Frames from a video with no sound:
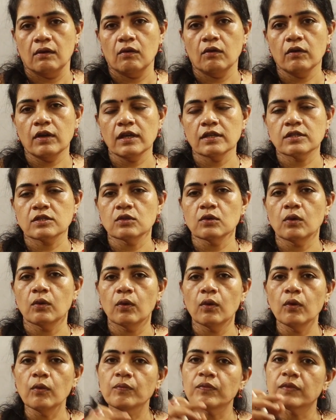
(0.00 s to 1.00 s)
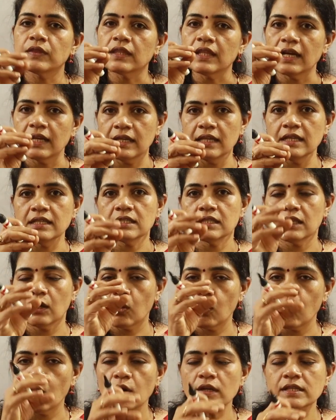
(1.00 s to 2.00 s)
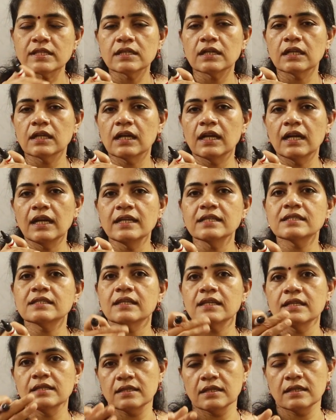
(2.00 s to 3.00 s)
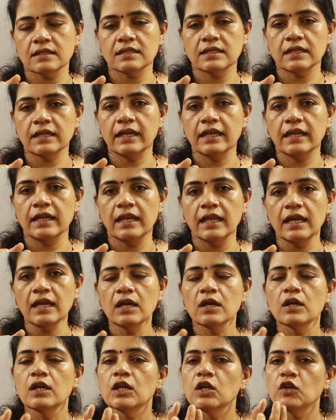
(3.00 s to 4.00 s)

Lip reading: Okay, so that is the whole circle is 360 degree.